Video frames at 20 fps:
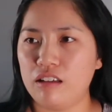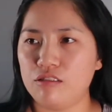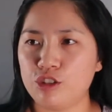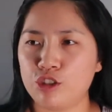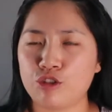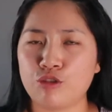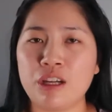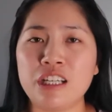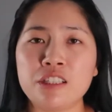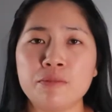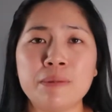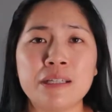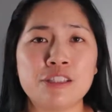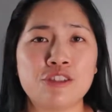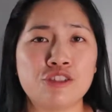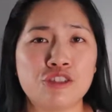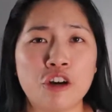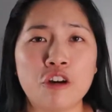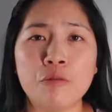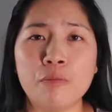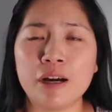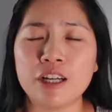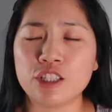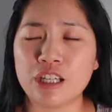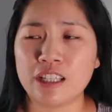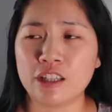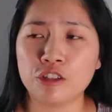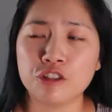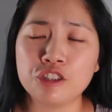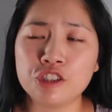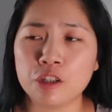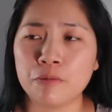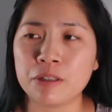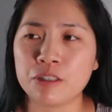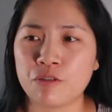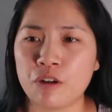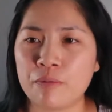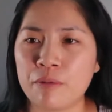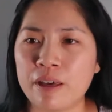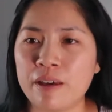trained me so much. I learned so
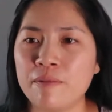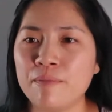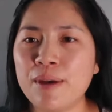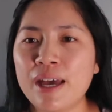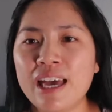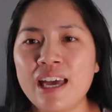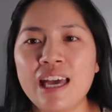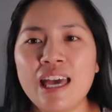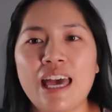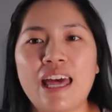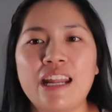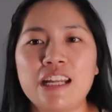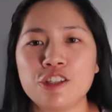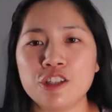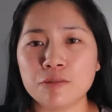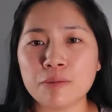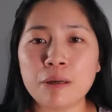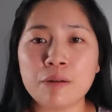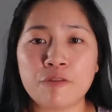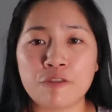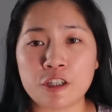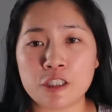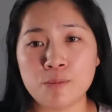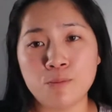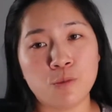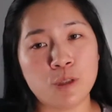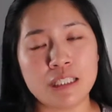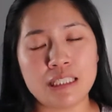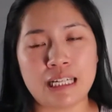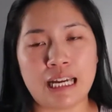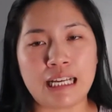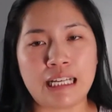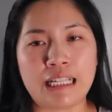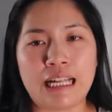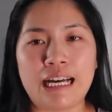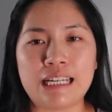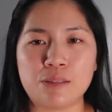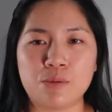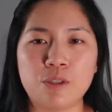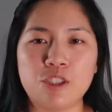much from him. And I took my first Muay Thai
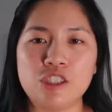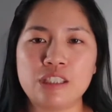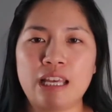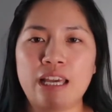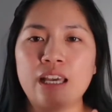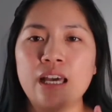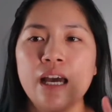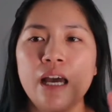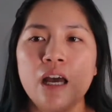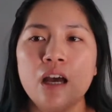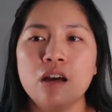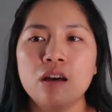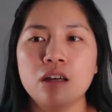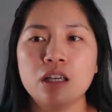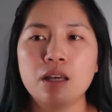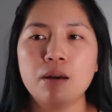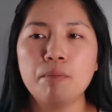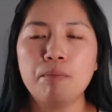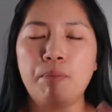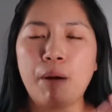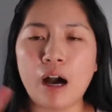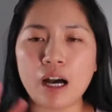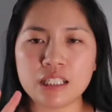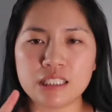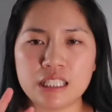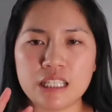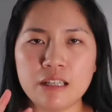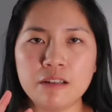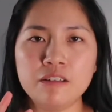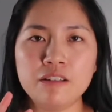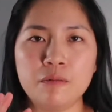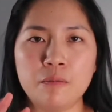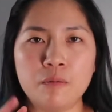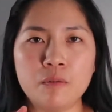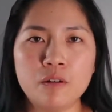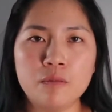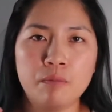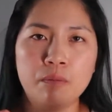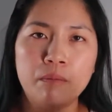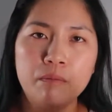class, which is like boxing
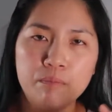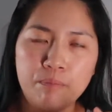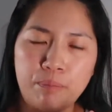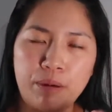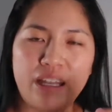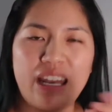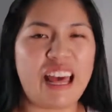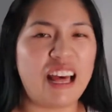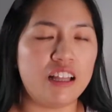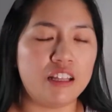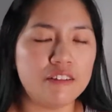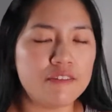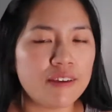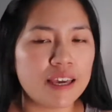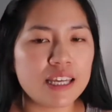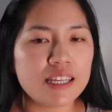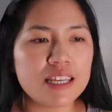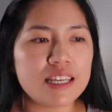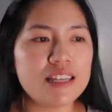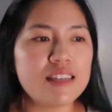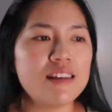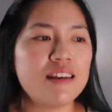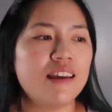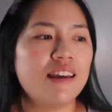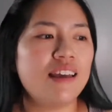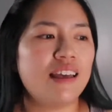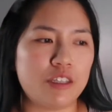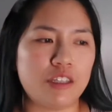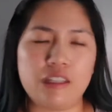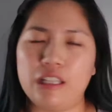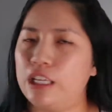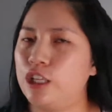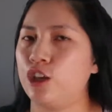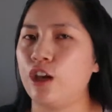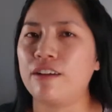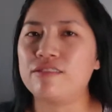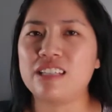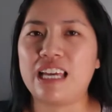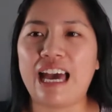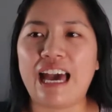but elevated. Like,
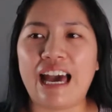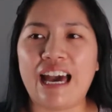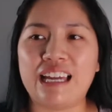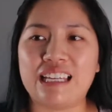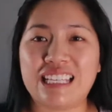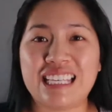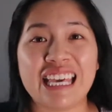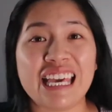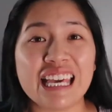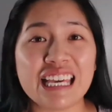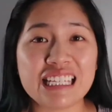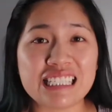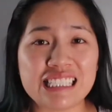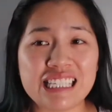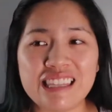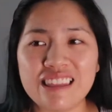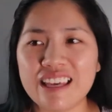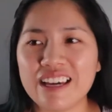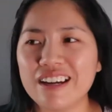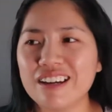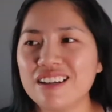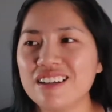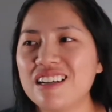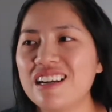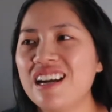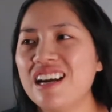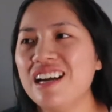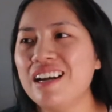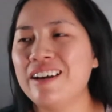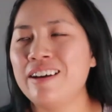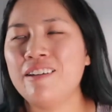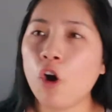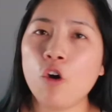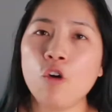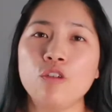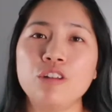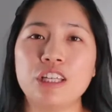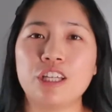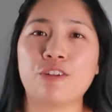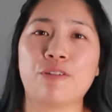you have to add kicks in there.
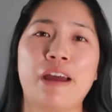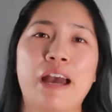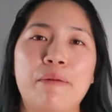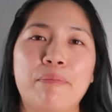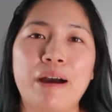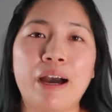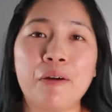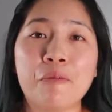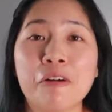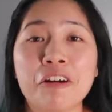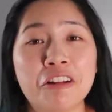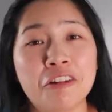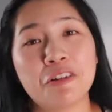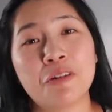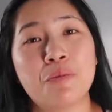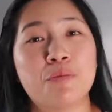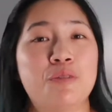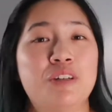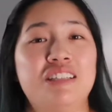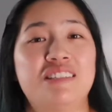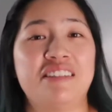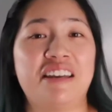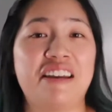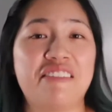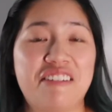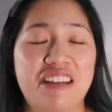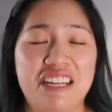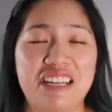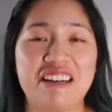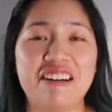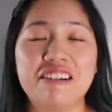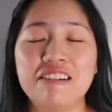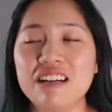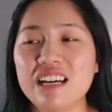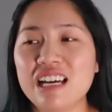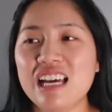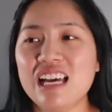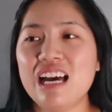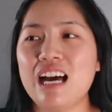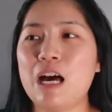Holy crap, I want to learn Muay Thai right now.
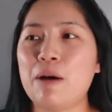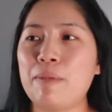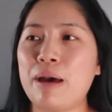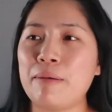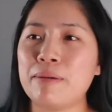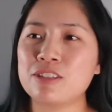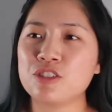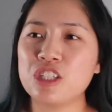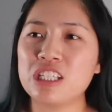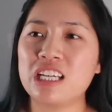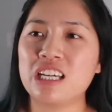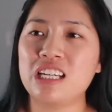I'm actually